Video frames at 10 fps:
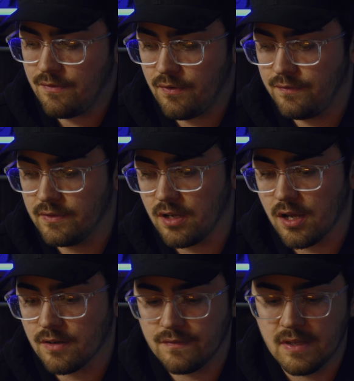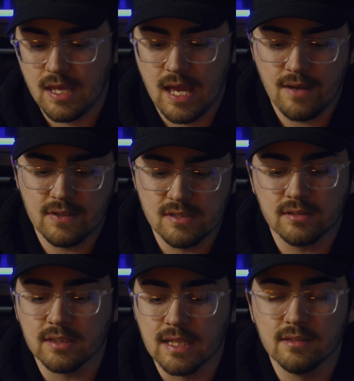for photography, having
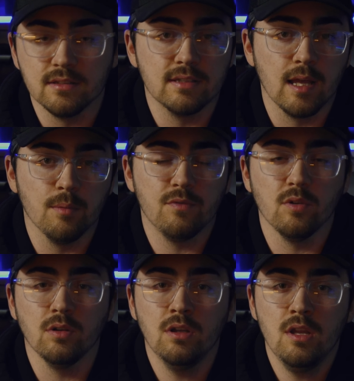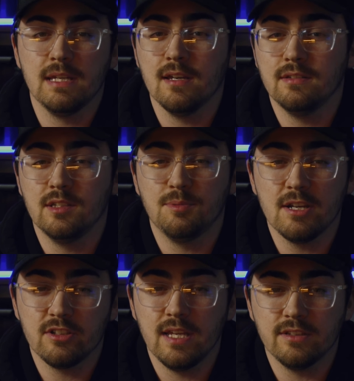this lens is helpful because,
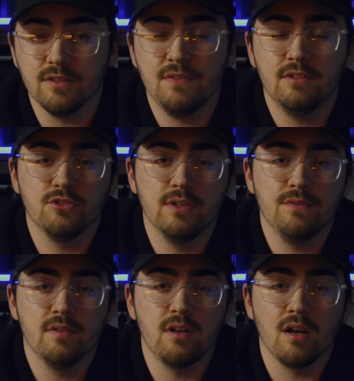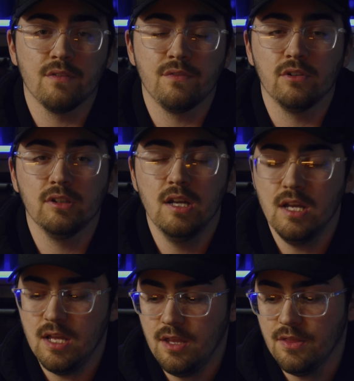especially as a street photographer,
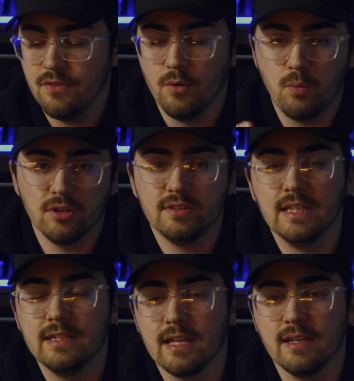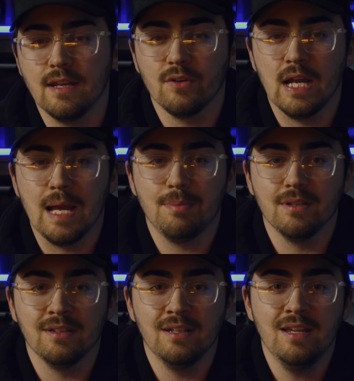the worst thing that can ever
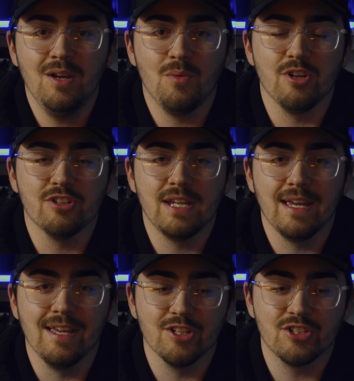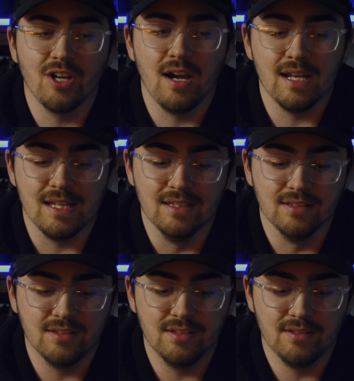happen when you're taking a shot
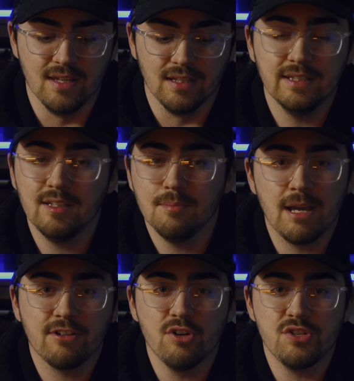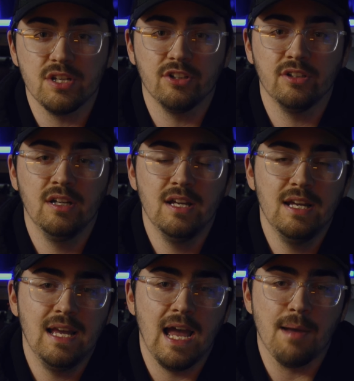is that little micro jitter
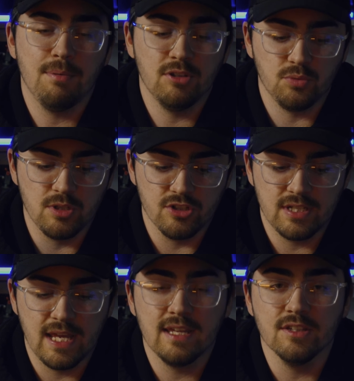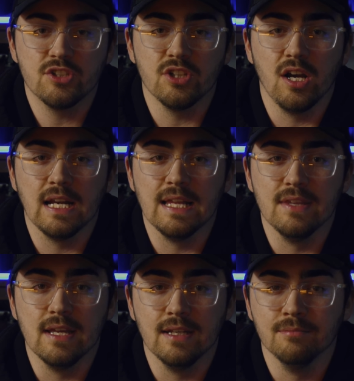happens when you're taking the shot,
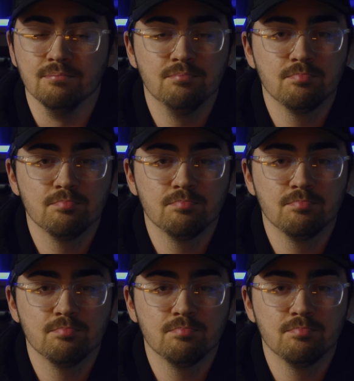and then